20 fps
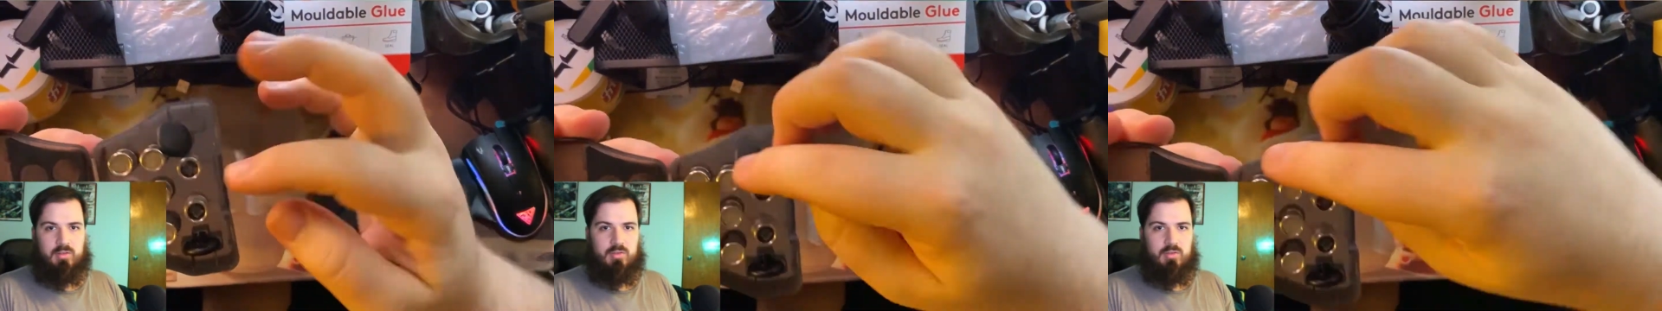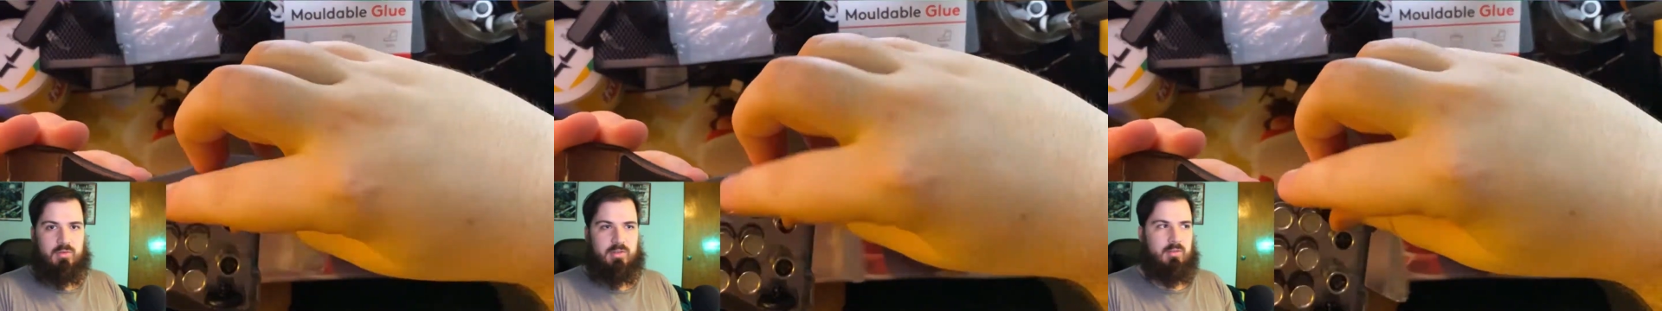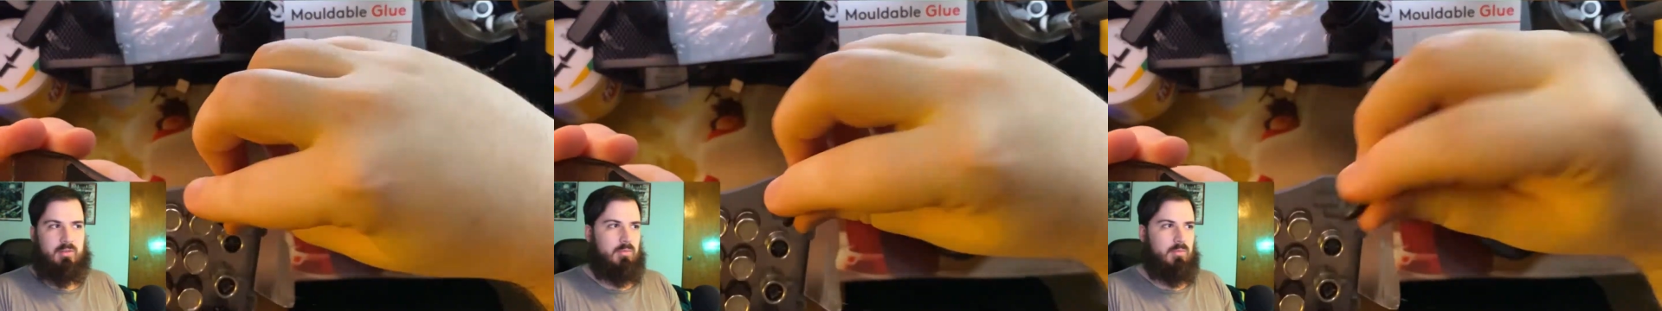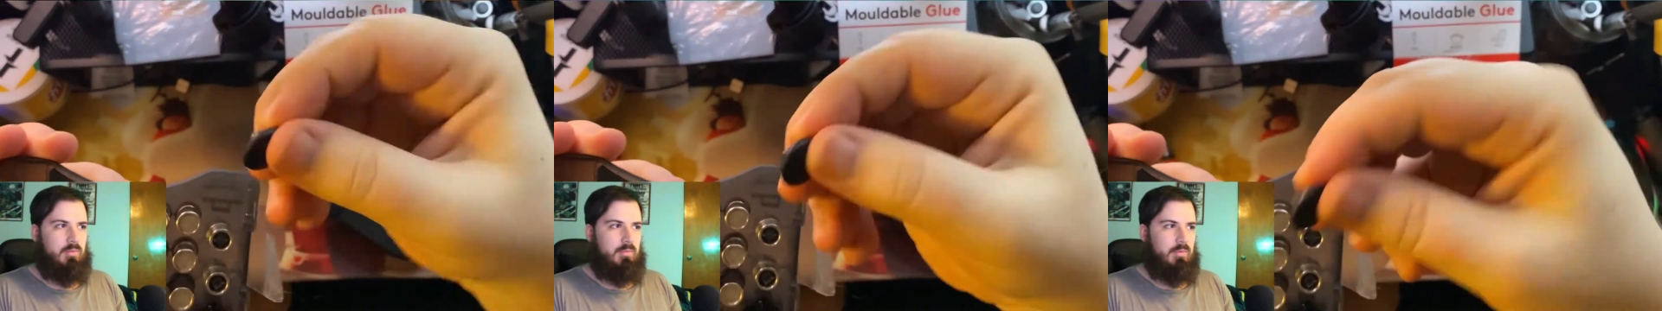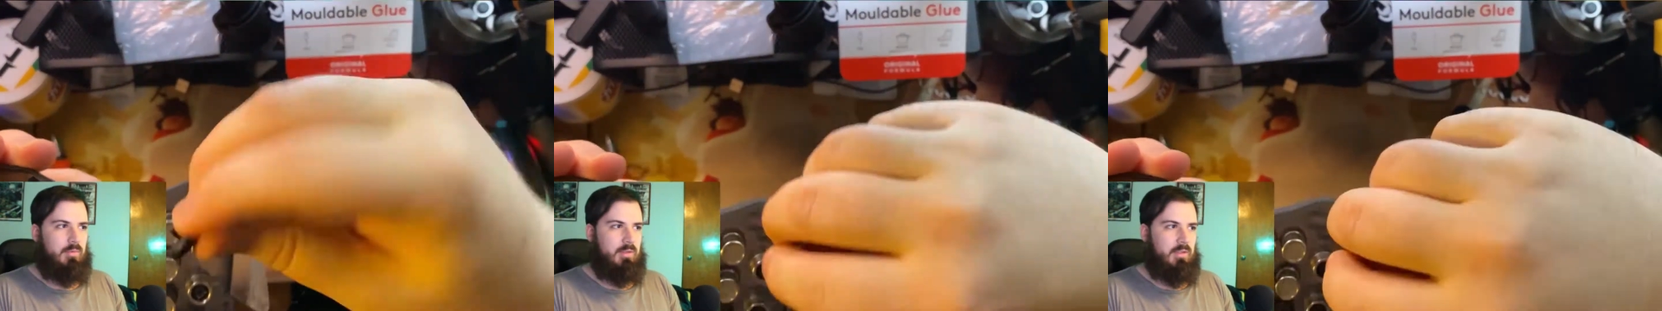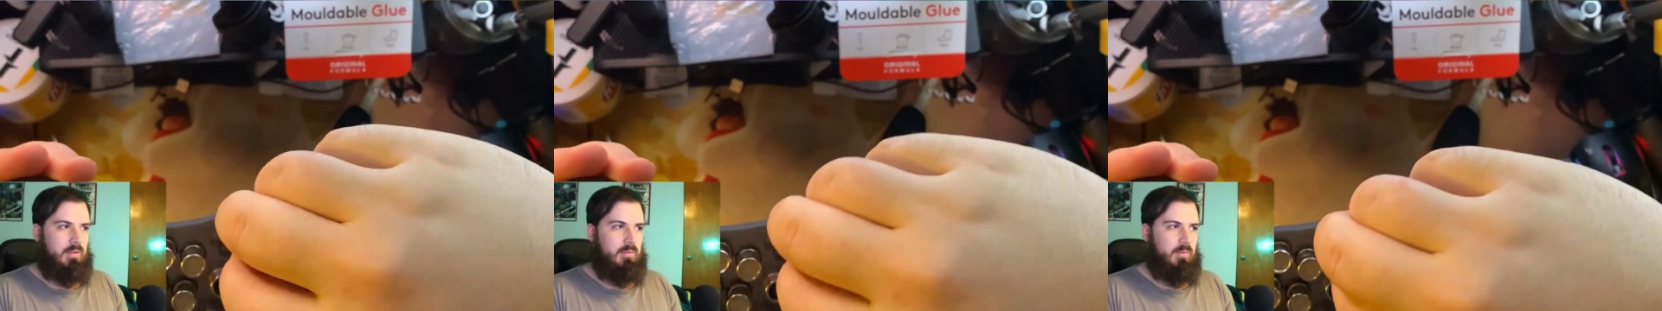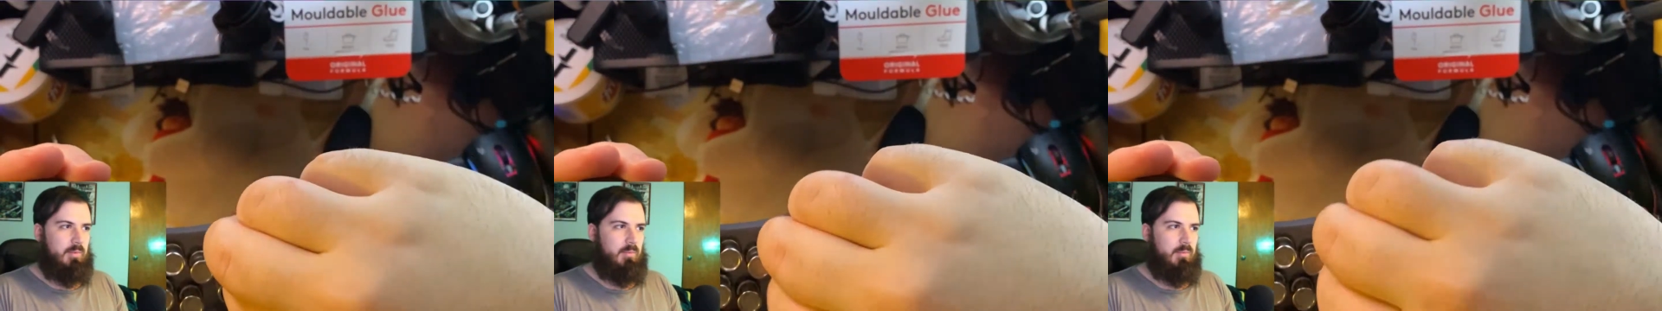2 didn't
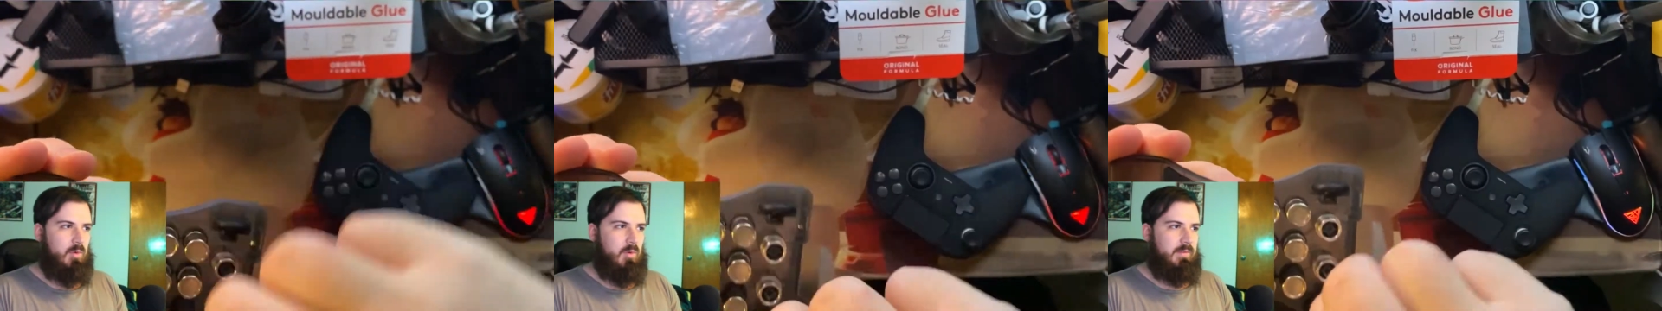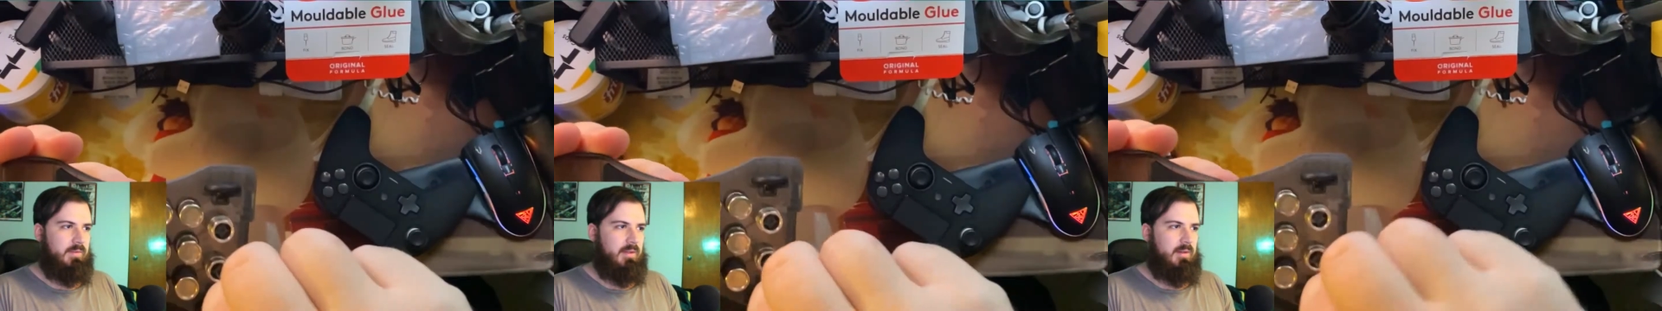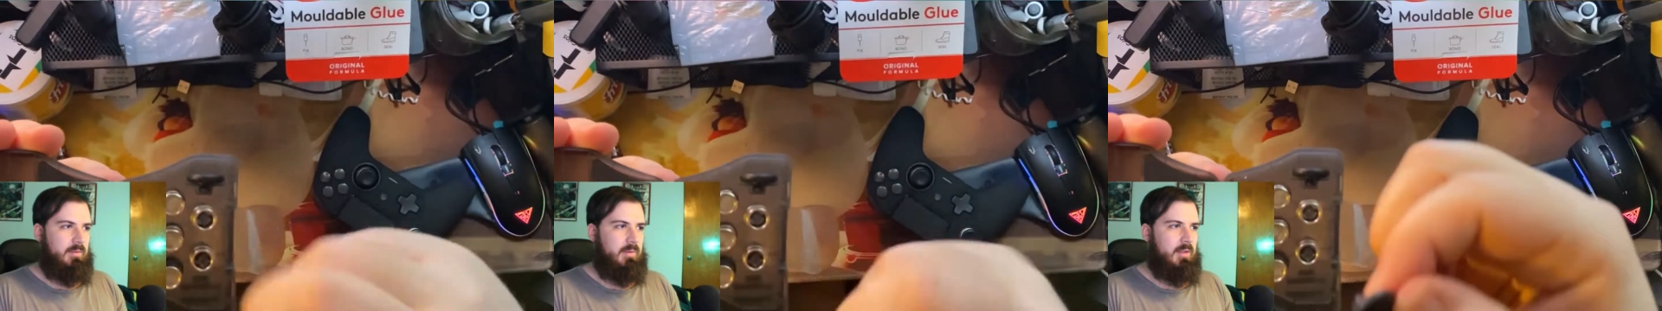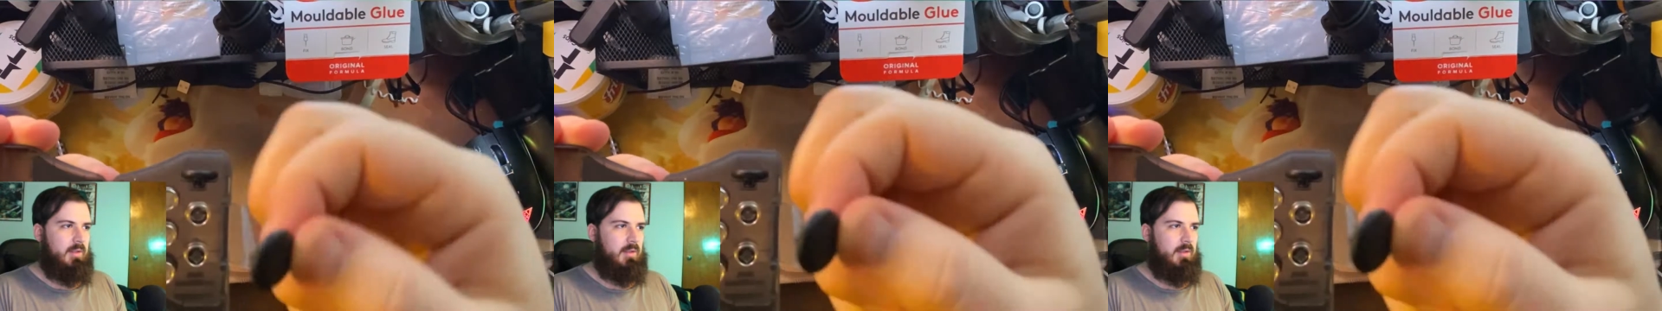really work that